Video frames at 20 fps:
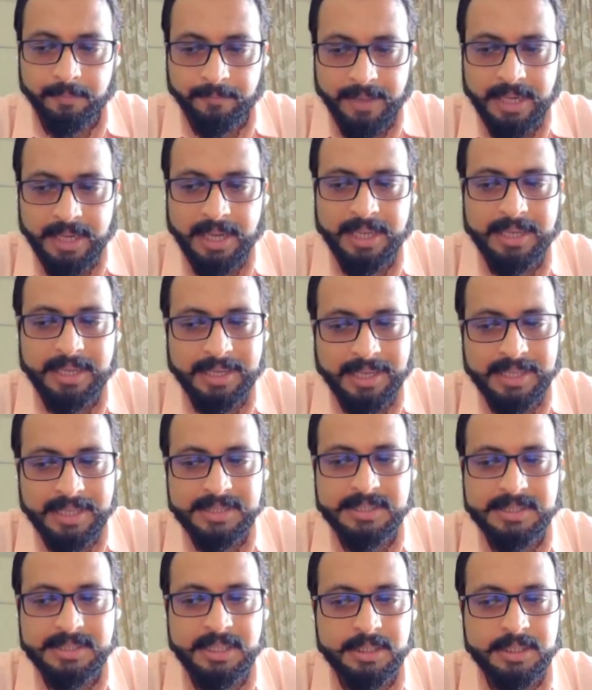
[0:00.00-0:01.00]
When I
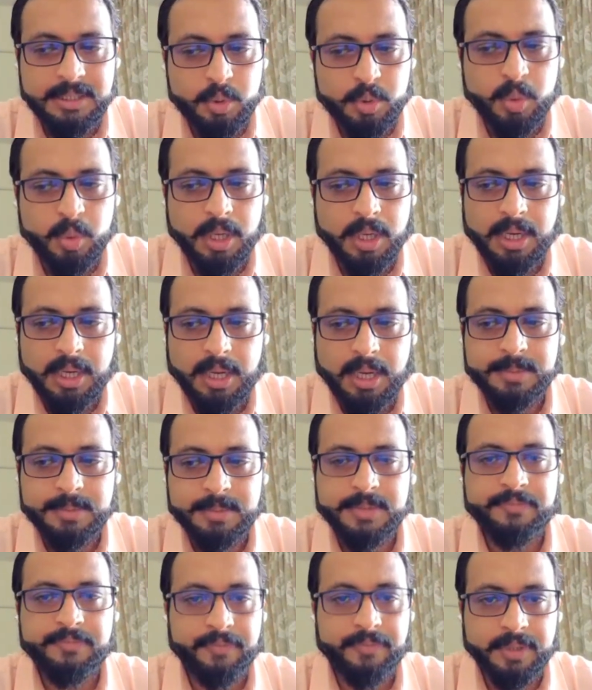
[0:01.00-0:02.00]
raised these two
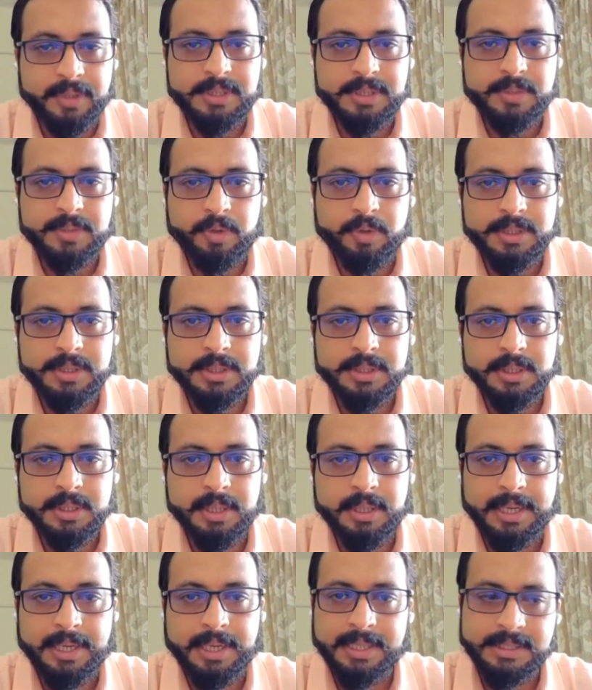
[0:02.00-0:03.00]
alarms, first was
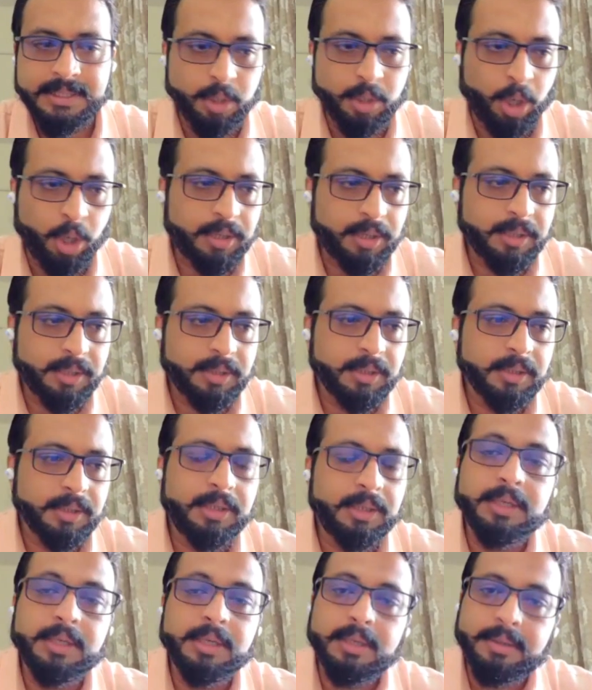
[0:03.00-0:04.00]
it is not
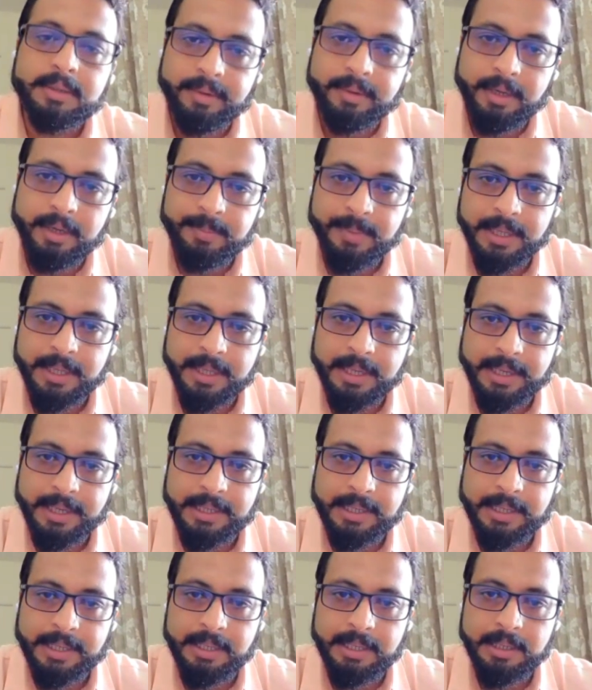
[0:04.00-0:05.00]
the treatment
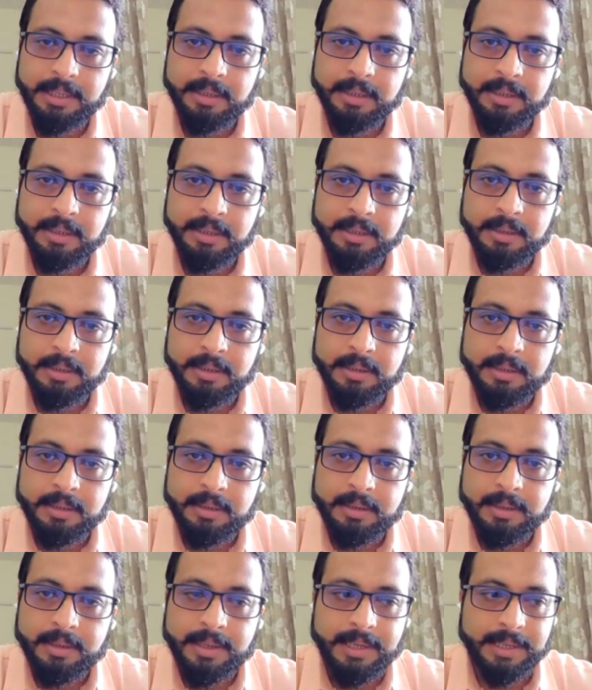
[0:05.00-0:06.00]
guideline.
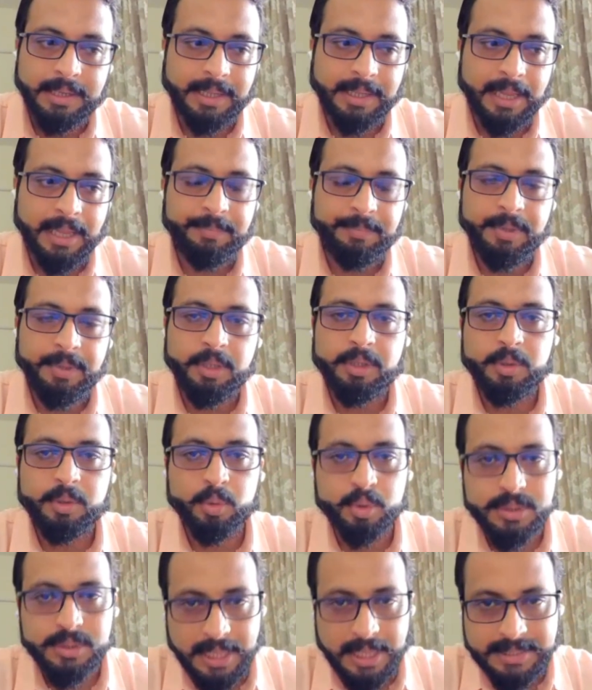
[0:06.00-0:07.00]
It can be
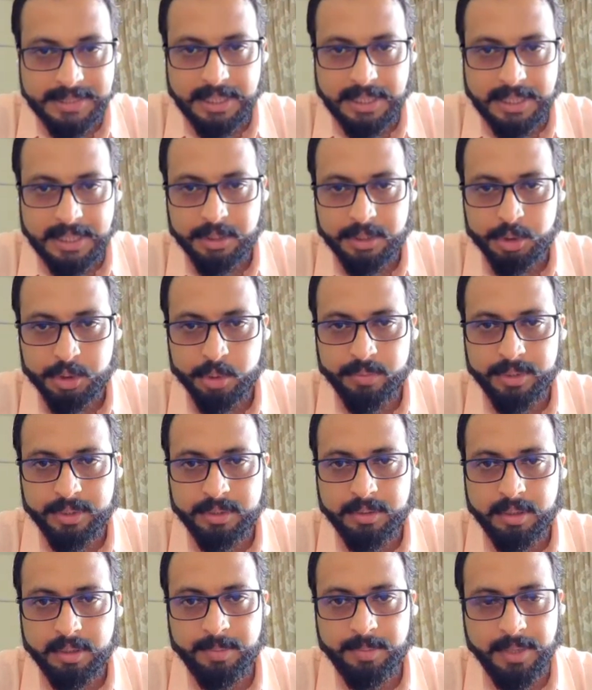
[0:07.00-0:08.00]
used as an
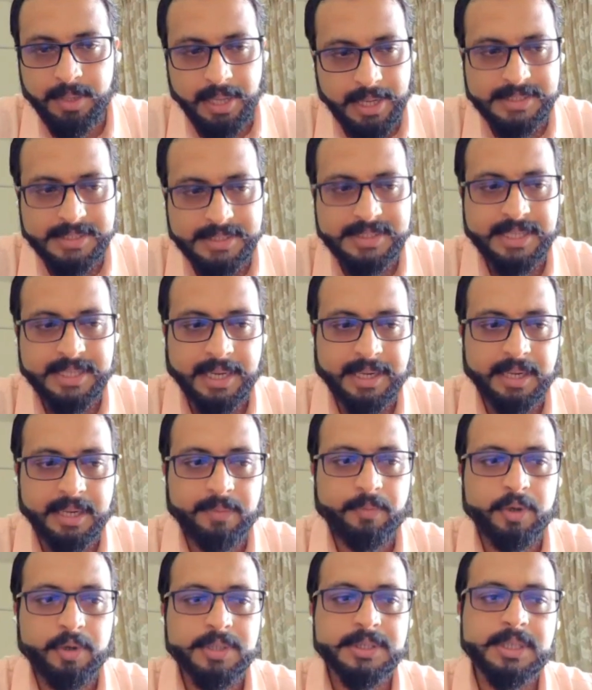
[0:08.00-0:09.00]
adjuvant therapy. And
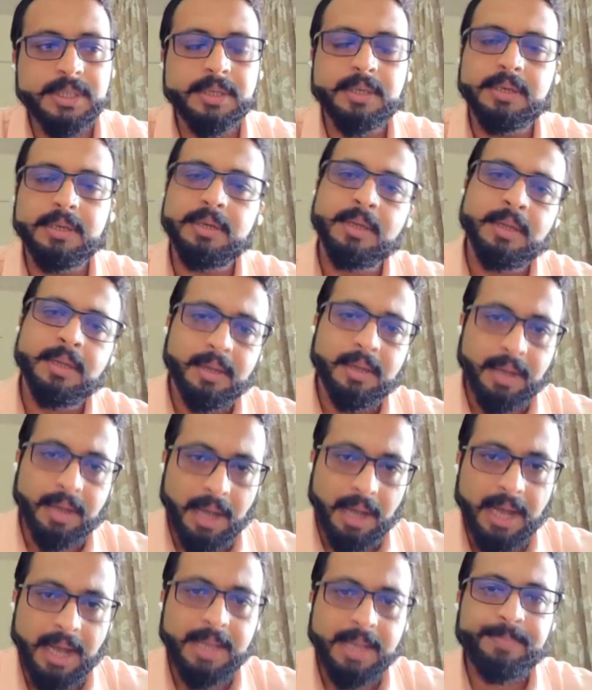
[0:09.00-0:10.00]
second was the
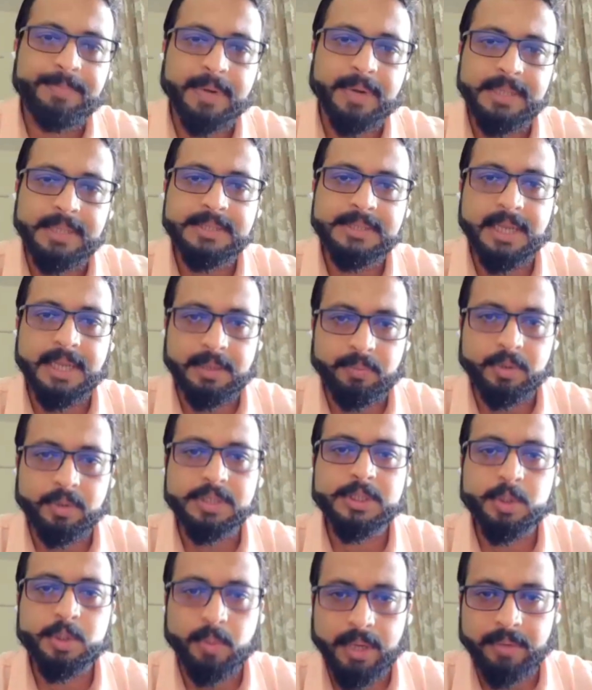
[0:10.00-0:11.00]
high price that
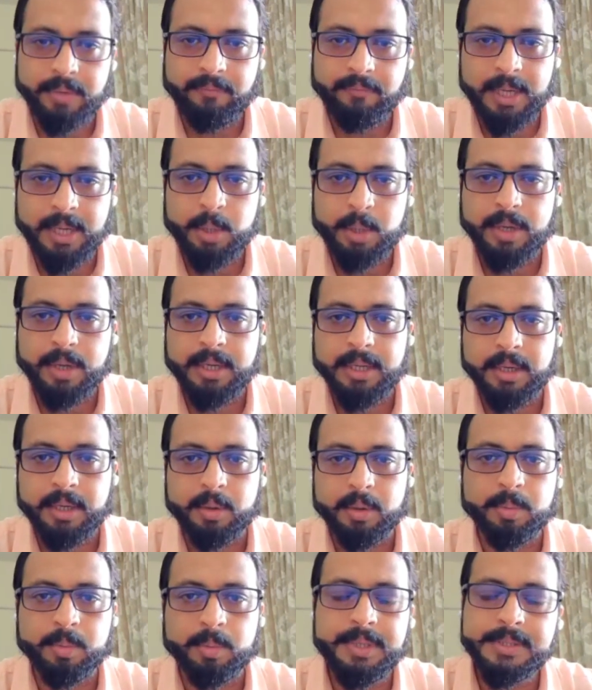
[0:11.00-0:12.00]
was
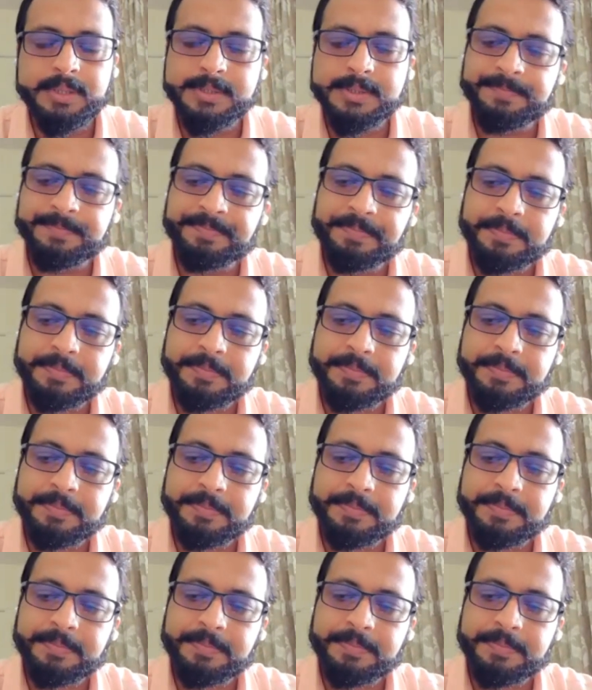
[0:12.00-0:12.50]
128 rupees.